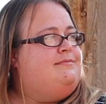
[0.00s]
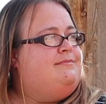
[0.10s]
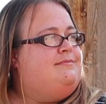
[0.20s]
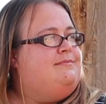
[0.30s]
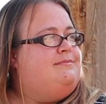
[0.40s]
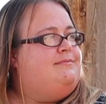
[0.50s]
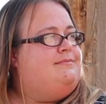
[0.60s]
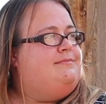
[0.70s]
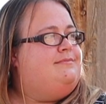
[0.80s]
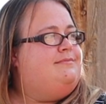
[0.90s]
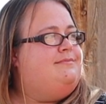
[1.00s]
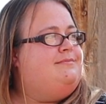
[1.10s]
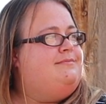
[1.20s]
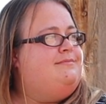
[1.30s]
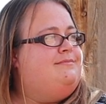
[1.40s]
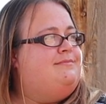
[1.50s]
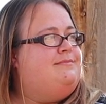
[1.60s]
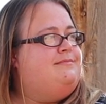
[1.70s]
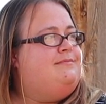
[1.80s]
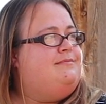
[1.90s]

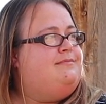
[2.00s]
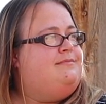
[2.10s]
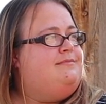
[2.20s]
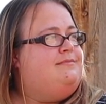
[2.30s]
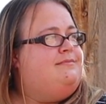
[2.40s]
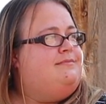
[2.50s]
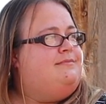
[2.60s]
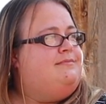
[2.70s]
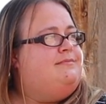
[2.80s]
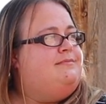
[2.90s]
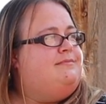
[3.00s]
This person isn't speaking.